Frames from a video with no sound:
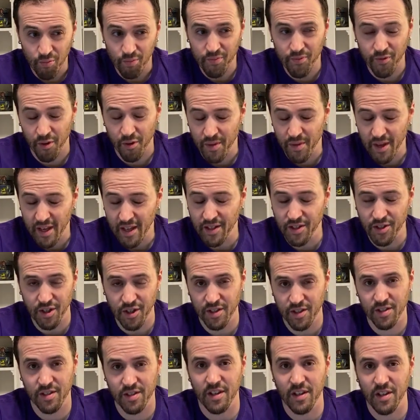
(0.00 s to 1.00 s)
for me,
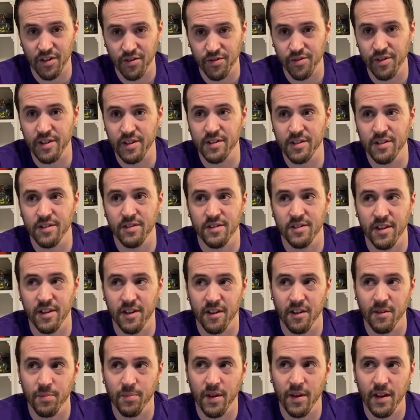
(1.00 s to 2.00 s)
just increase
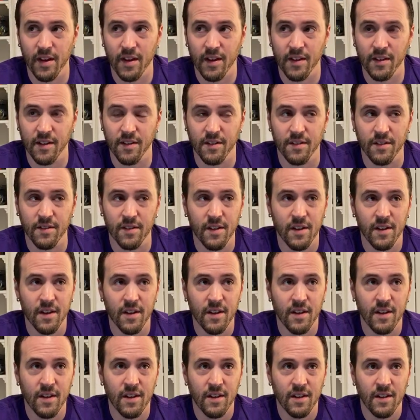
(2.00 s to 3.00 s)
setup and
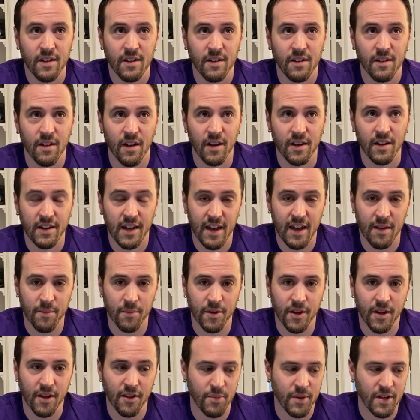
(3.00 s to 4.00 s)
game
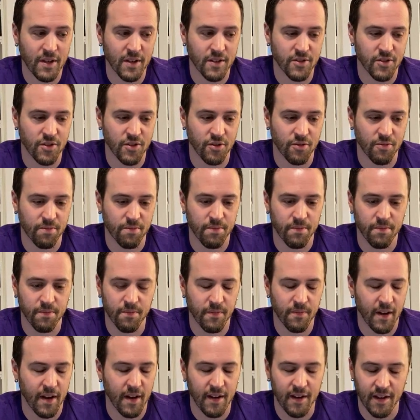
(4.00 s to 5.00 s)
length because
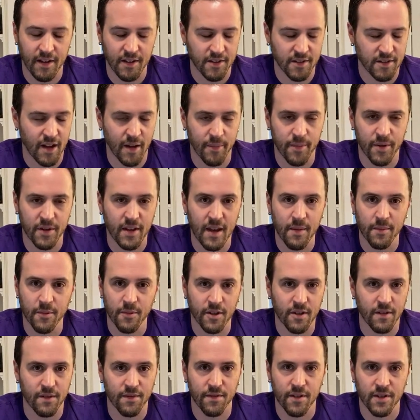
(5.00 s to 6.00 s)
I hate stopping a game
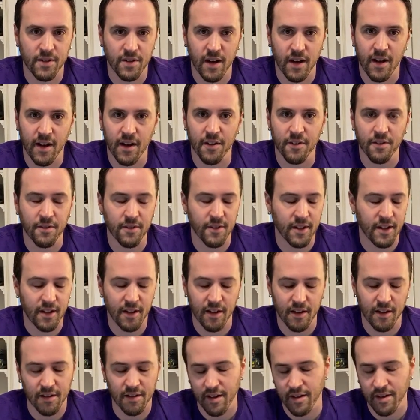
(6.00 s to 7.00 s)
looking for a tile. Like
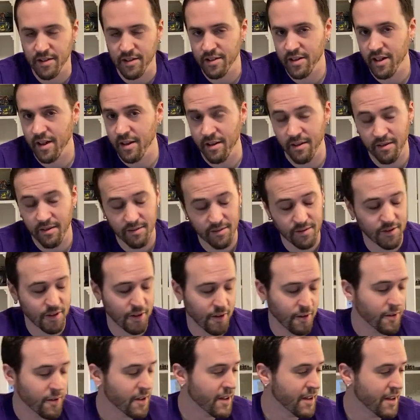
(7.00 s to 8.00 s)
I just hate it.
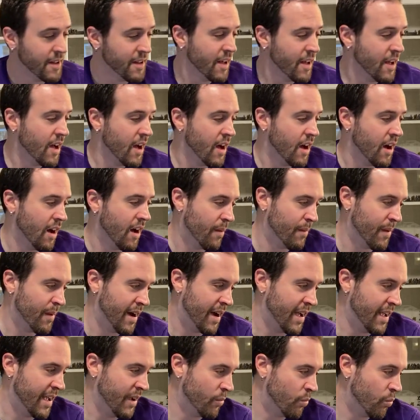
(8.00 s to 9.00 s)
So
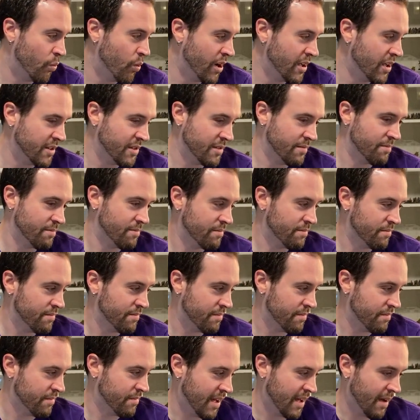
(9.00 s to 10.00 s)

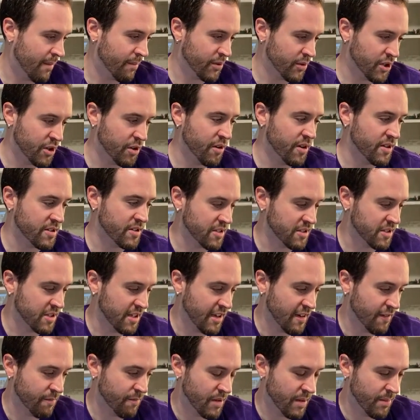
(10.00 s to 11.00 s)
I'm curious to
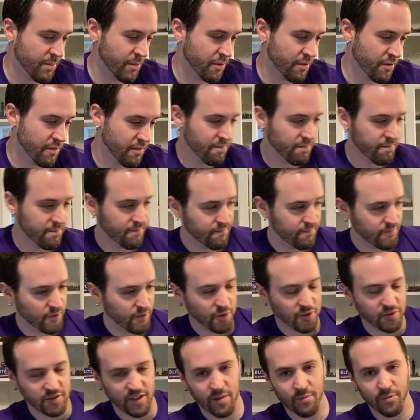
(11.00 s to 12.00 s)
see if people feel
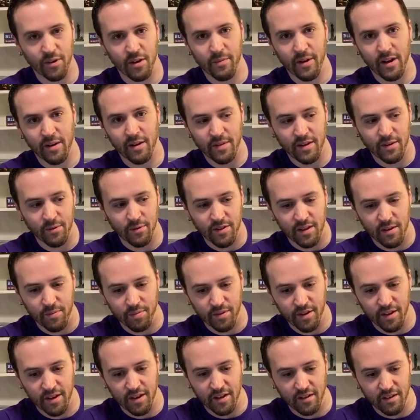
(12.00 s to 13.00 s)
the same way about me when they
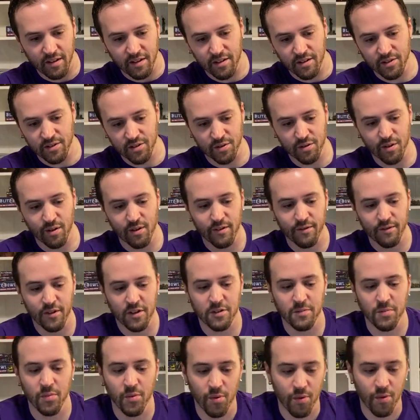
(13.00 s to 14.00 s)
play a dungeon crawl on a
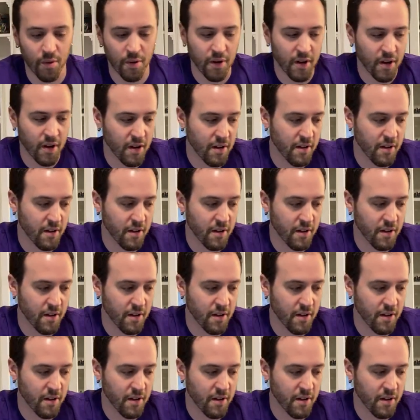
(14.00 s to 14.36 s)
fixed board